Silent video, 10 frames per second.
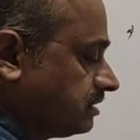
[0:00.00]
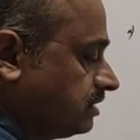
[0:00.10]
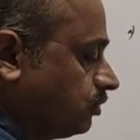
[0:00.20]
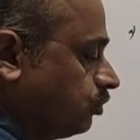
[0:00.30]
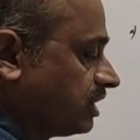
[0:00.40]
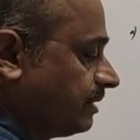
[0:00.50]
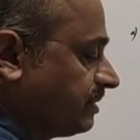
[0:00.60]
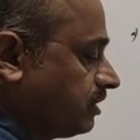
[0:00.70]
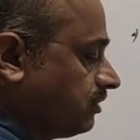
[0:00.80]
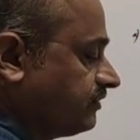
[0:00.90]
the
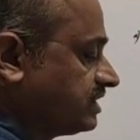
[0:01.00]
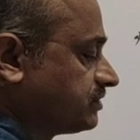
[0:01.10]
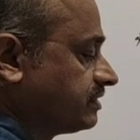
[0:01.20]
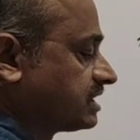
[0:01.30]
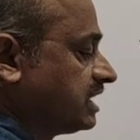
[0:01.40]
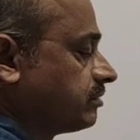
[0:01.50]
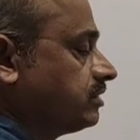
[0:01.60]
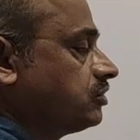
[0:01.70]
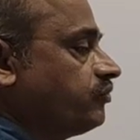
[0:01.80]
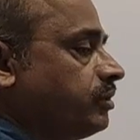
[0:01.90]
overlapping of this with
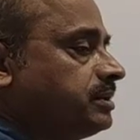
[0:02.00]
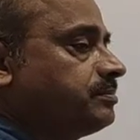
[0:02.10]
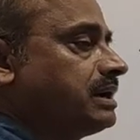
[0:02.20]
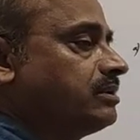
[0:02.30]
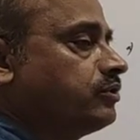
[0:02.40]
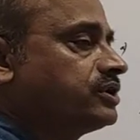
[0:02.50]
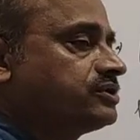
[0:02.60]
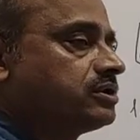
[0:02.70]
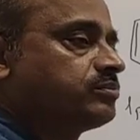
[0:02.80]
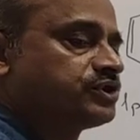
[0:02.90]
carbon to form a pi bond is
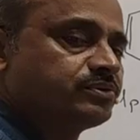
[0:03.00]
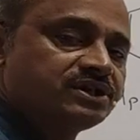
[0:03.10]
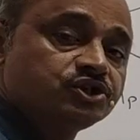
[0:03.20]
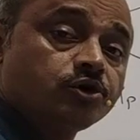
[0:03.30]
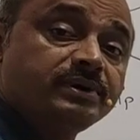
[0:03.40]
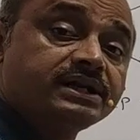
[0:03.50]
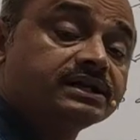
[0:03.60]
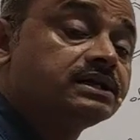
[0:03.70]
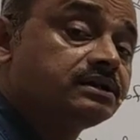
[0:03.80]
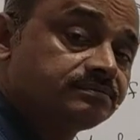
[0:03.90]
not possible
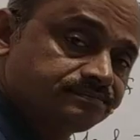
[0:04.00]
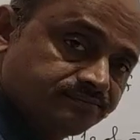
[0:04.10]
geometrically.